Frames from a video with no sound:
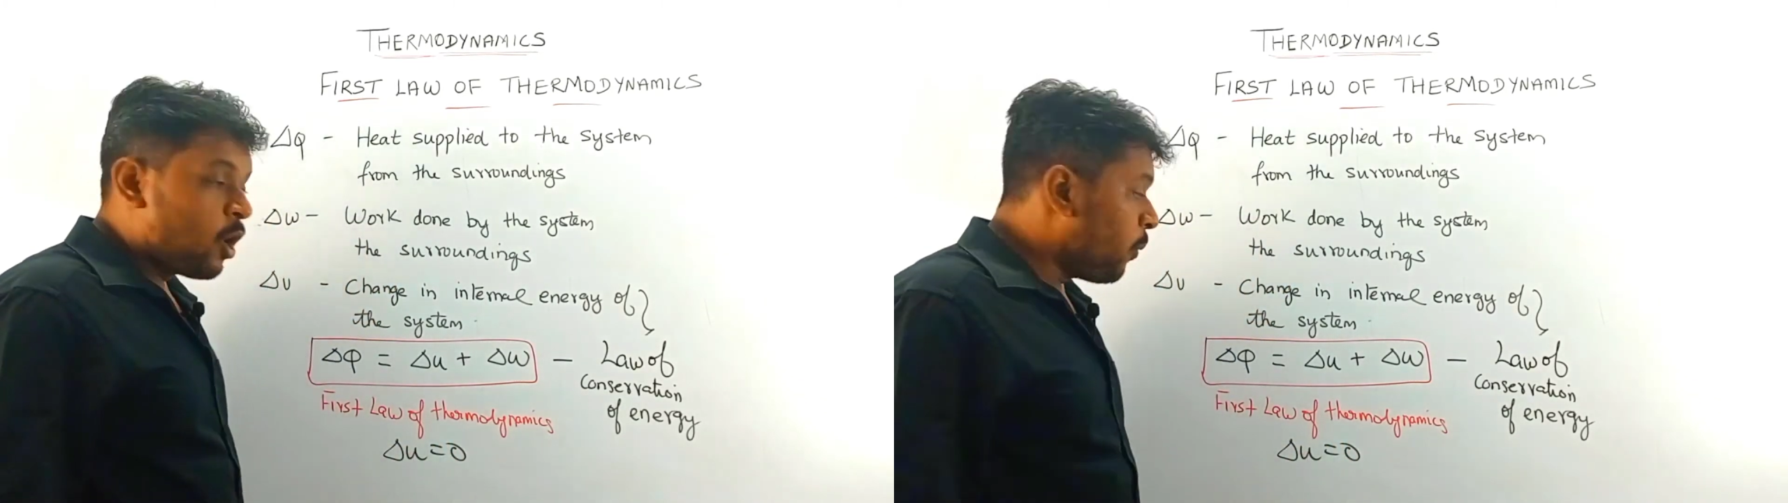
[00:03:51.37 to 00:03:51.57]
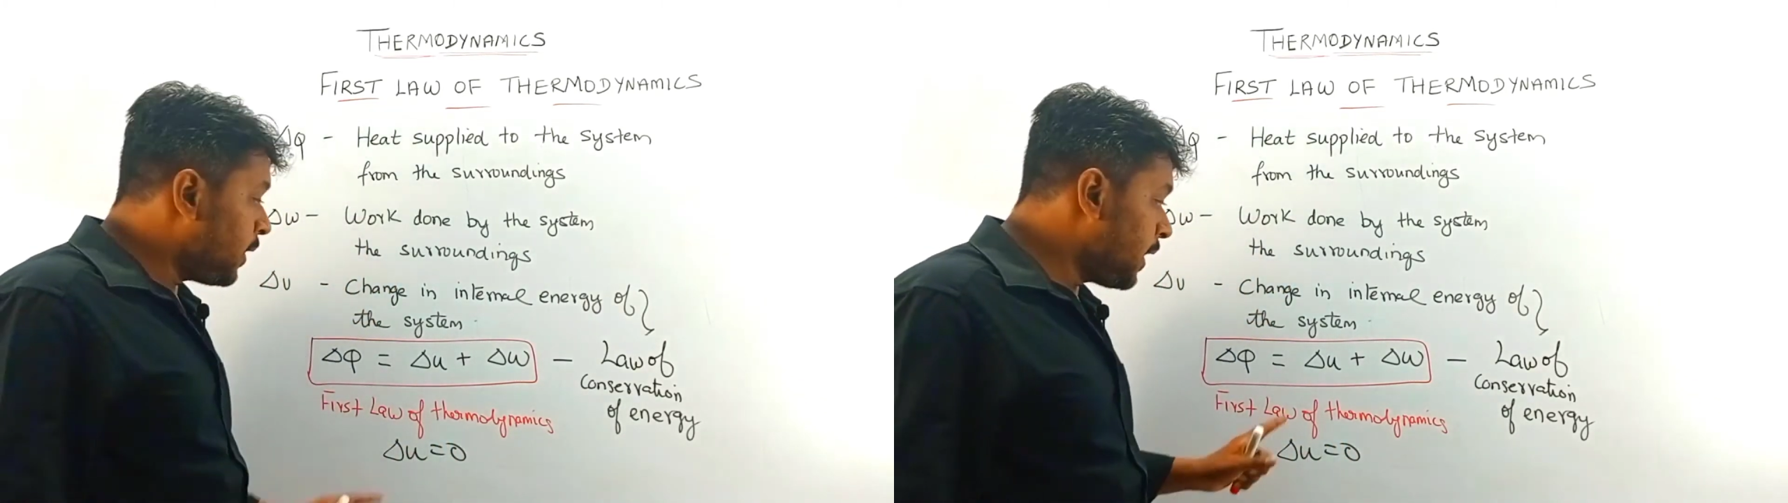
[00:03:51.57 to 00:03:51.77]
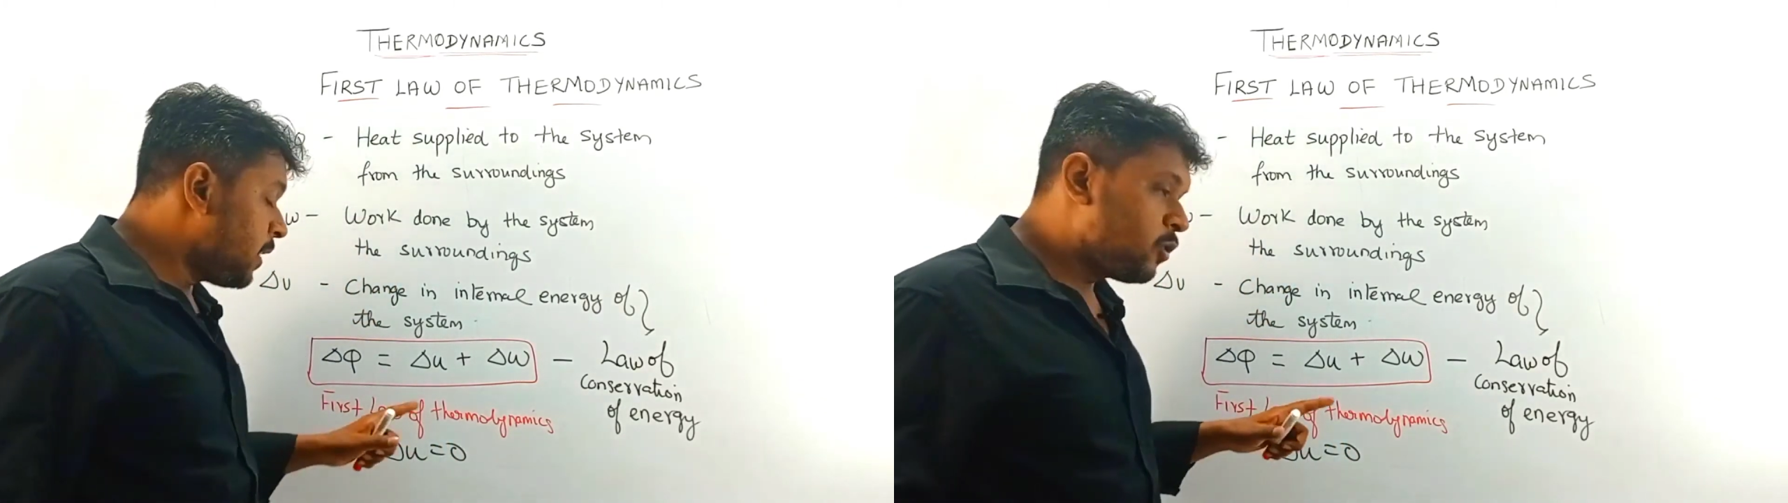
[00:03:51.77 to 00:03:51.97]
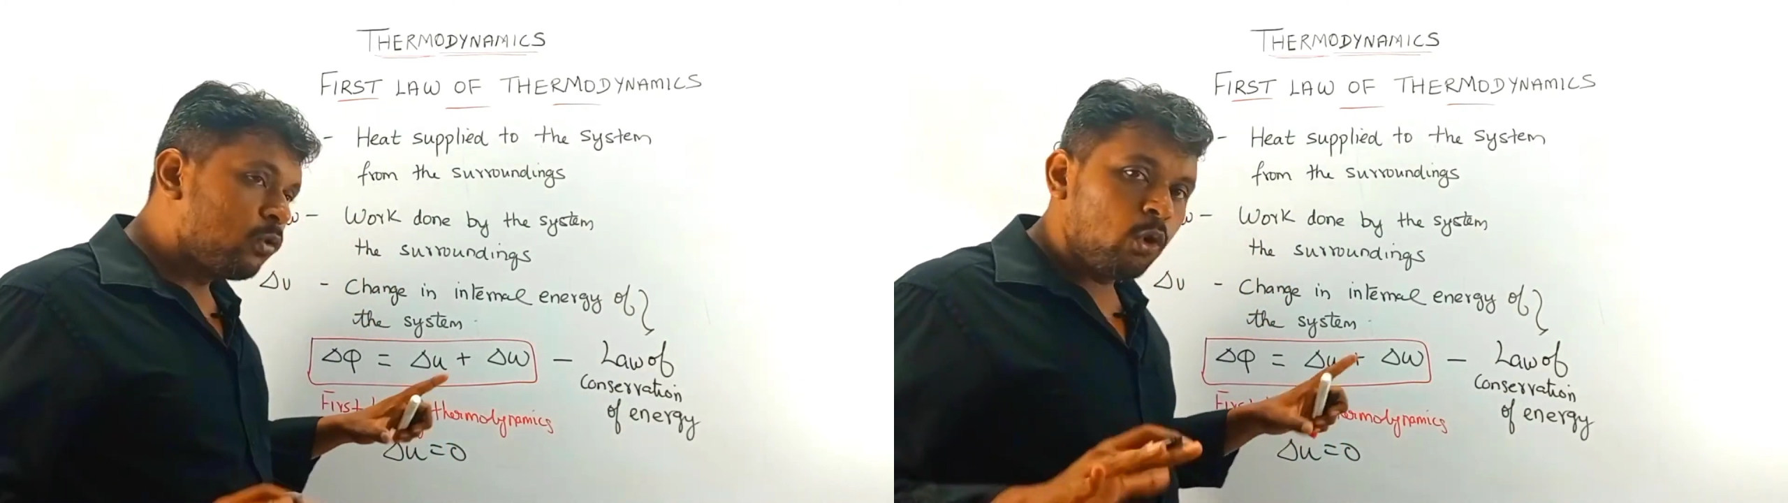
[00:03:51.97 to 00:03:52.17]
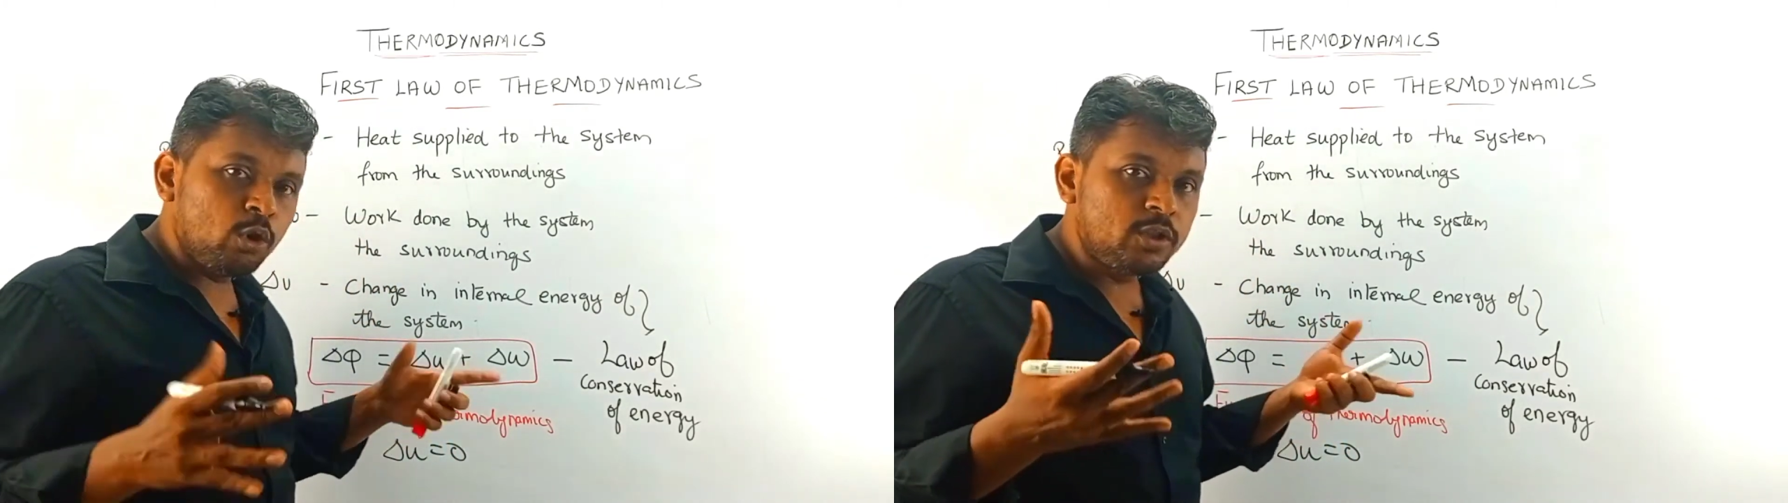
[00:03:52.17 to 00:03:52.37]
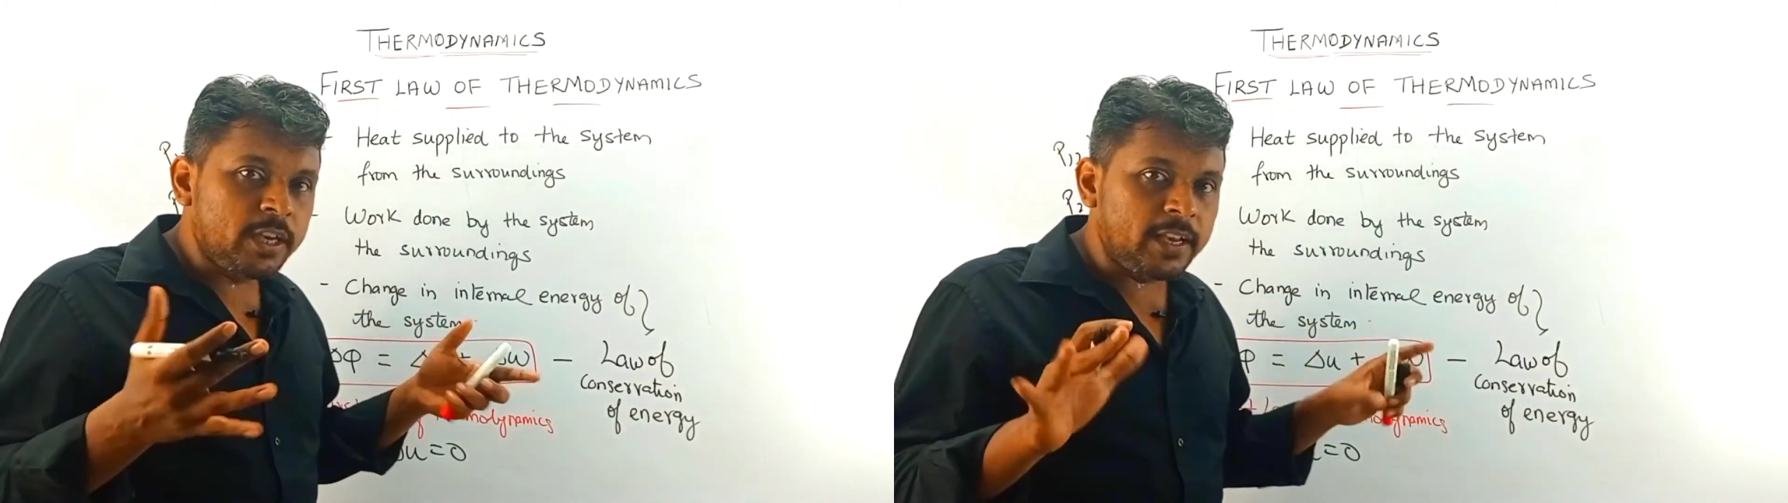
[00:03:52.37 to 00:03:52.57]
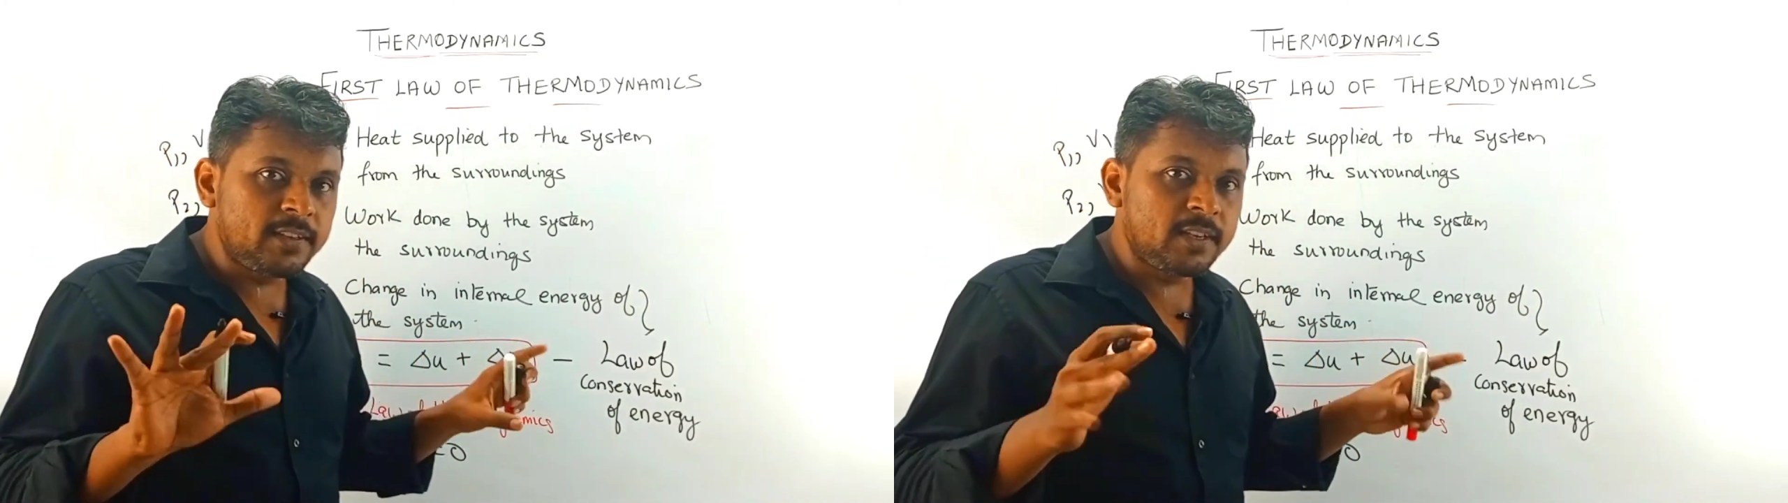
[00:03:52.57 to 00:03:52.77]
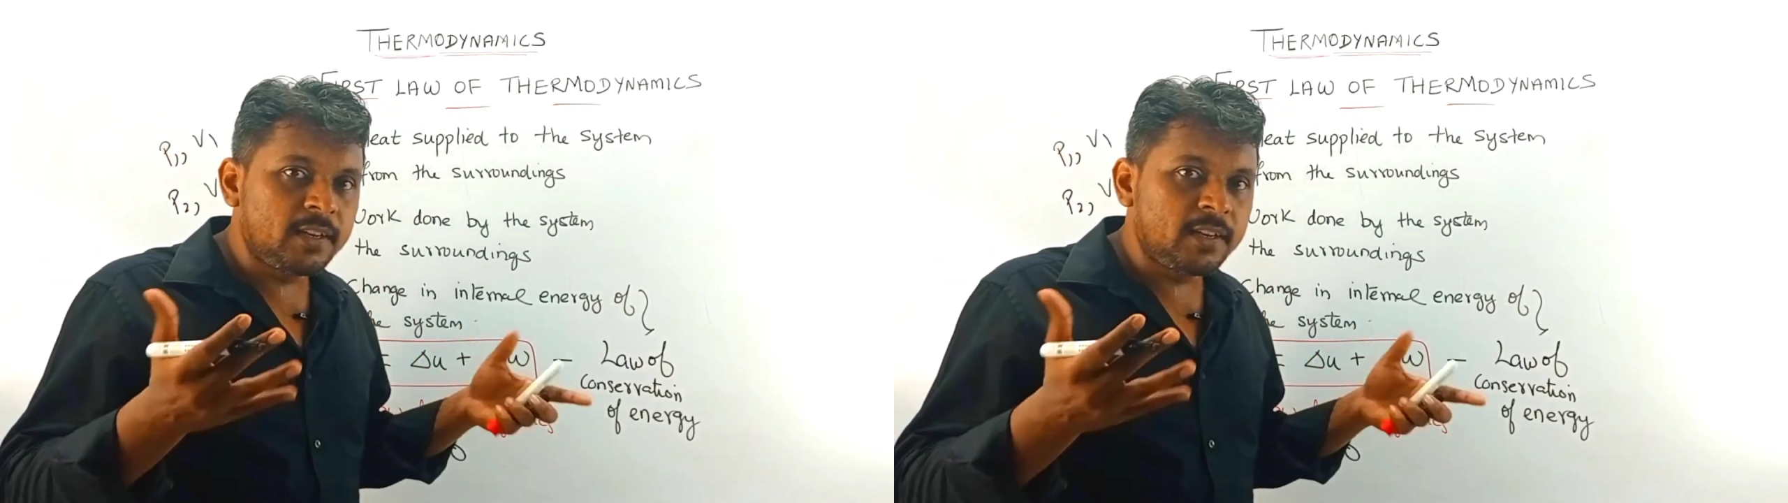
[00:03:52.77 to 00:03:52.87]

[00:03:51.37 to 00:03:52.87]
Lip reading: When there is no change in